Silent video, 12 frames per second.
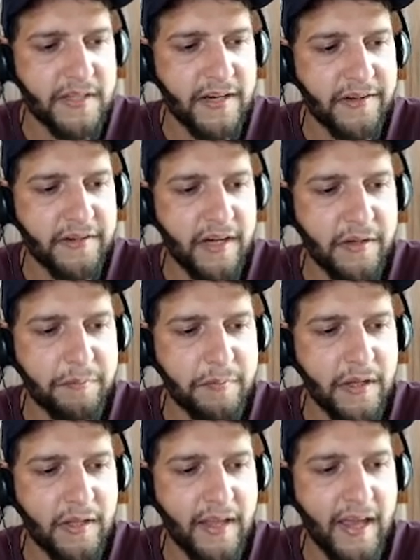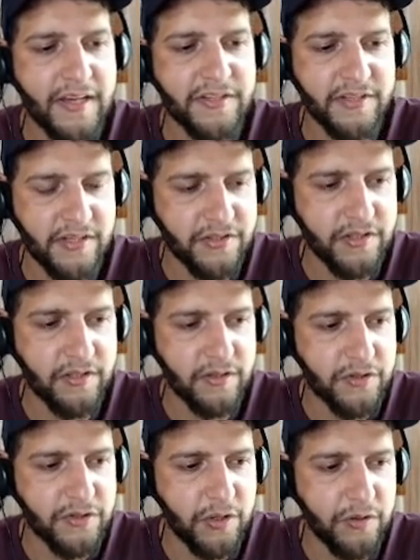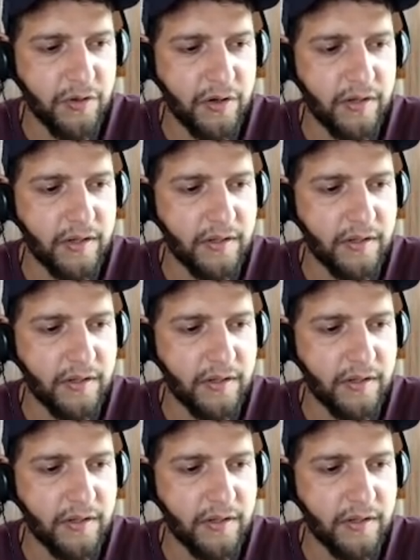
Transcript: internet mail extension, secure